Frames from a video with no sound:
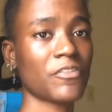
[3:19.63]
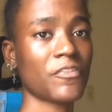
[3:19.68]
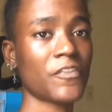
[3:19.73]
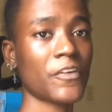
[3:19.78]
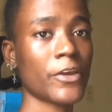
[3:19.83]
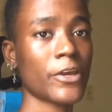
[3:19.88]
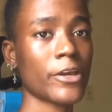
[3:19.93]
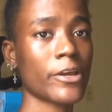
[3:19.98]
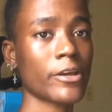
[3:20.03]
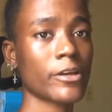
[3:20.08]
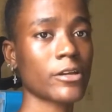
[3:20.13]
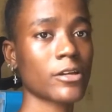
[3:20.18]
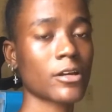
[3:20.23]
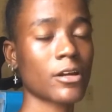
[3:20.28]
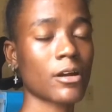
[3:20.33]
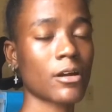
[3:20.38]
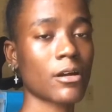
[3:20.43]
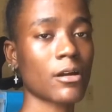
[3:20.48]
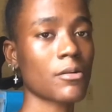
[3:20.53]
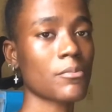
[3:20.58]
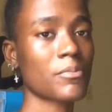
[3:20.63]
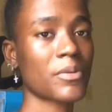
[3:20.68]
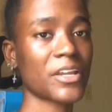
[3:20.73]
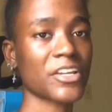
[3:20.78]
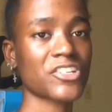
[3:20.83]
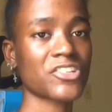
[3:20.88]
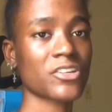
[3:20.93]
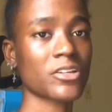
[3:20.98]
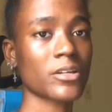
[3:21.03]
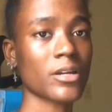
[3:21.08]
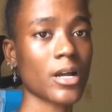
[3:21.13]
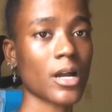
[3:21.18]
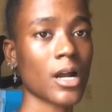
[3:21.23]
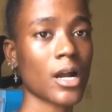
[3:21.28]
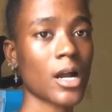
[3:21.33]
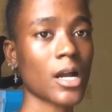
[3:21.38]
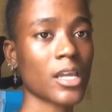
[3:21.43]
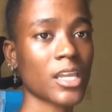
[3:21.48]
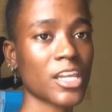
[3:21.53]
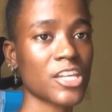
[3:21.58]
fair complexioned or
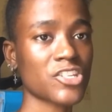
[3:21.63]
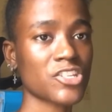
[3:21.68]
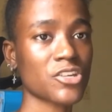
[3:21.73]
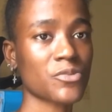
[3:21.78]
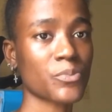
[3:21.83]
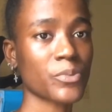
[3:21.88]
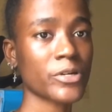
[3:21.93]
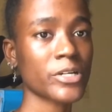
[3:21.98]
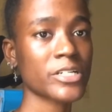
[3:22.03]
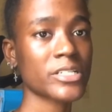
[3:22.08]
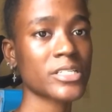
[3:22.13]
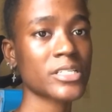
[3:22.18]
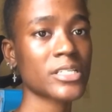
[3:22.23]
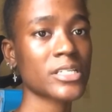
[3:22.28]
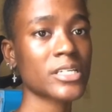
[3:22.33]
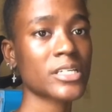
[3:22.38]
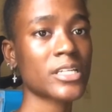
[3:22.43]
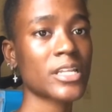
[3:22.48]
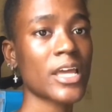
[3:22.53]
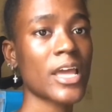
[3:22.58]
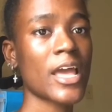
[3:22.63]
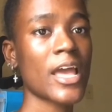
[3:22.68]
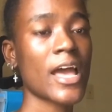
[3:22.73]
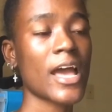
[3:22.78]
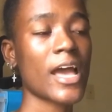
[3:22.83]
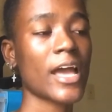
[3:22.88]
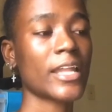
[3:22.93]
Caucasian person?